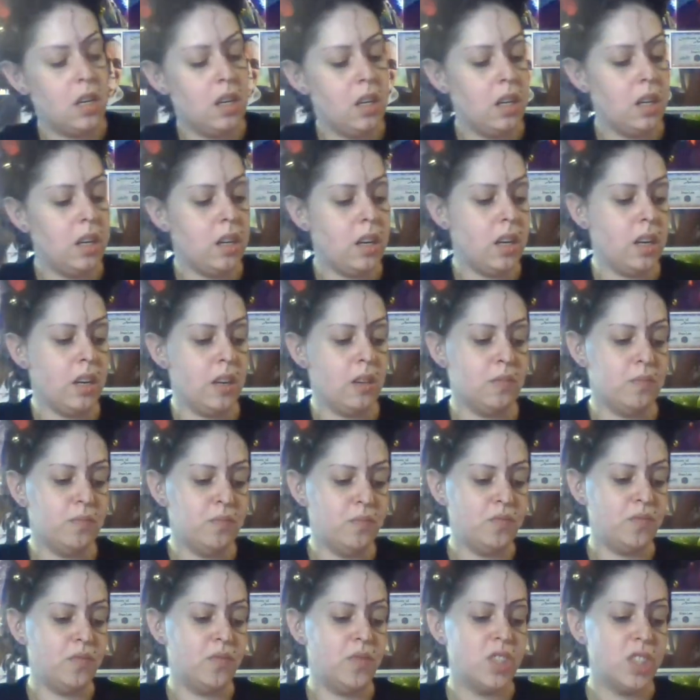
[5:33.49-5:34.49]
In
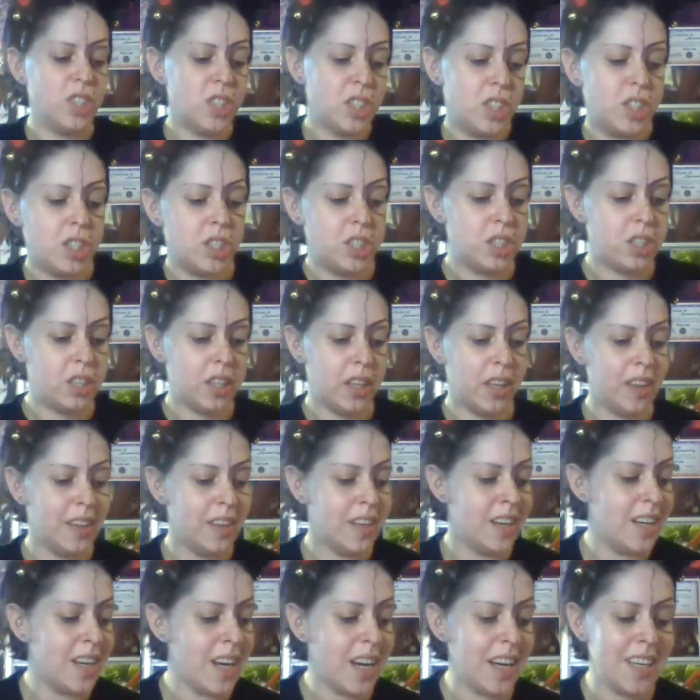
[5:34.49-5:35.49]
the
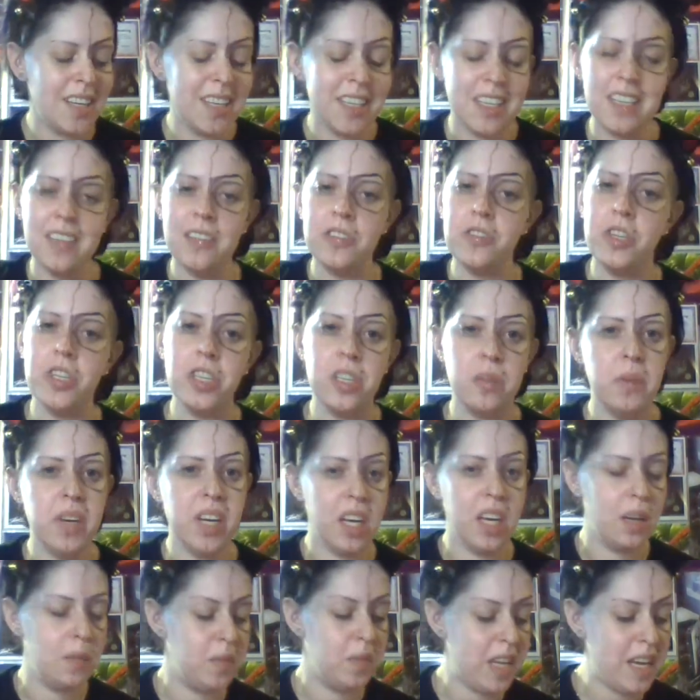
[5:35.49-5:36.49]
90s, she
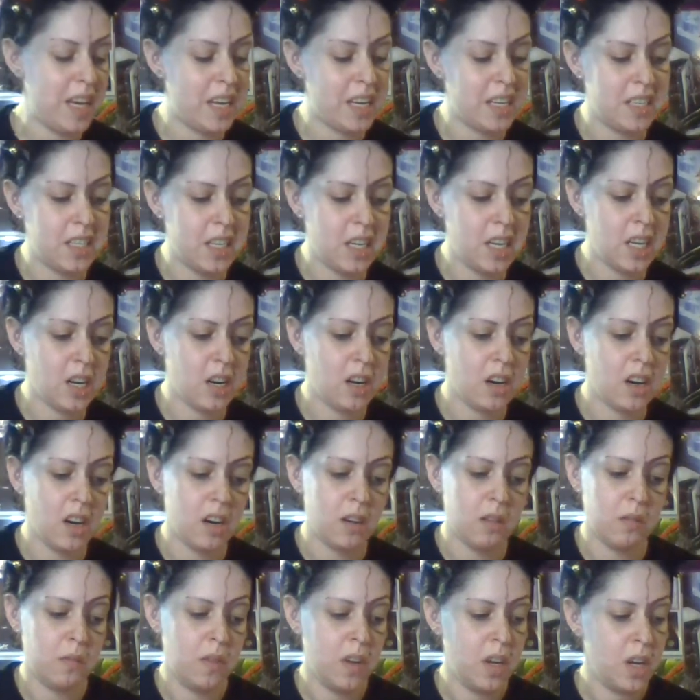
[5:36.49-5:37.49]
became the
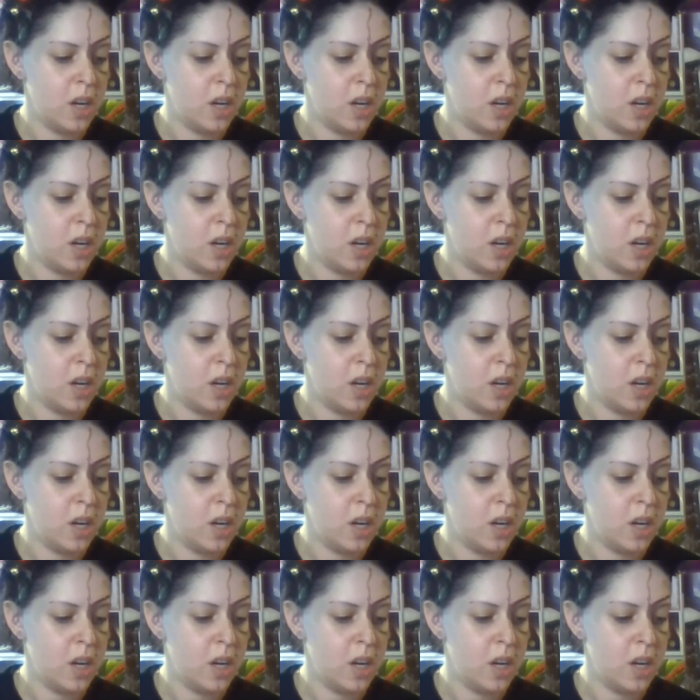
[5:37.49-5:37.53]
anti-hero,